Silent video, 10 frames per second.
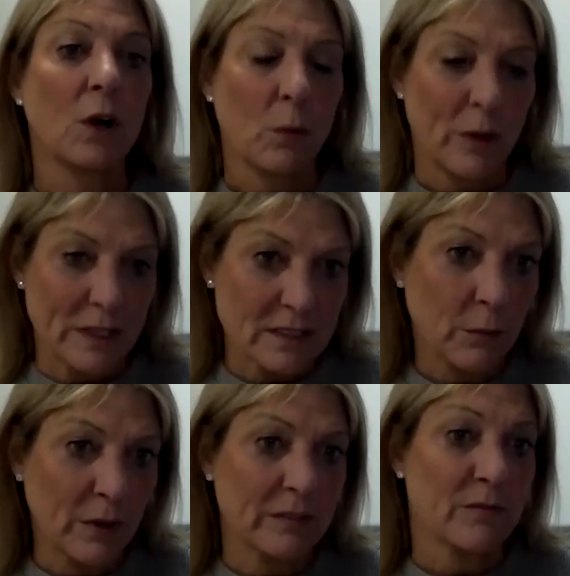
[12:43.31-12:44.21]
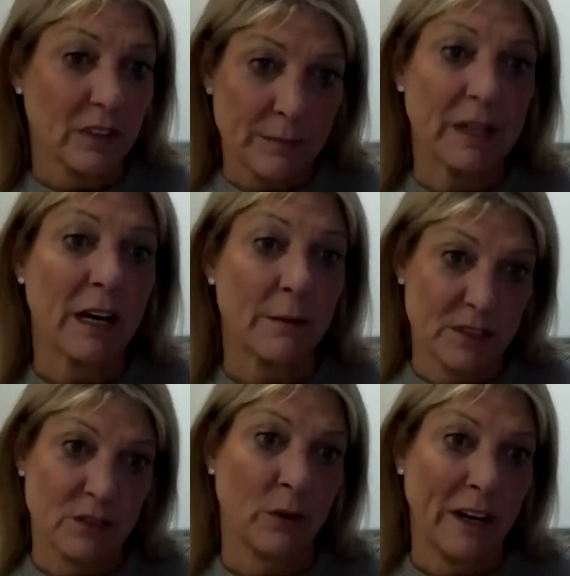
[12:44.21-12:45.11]
when someone really becomes
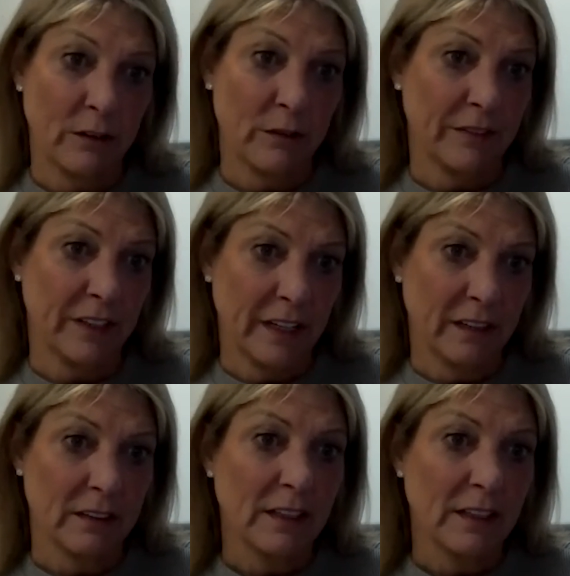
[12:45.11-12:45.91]
quite gravely ill.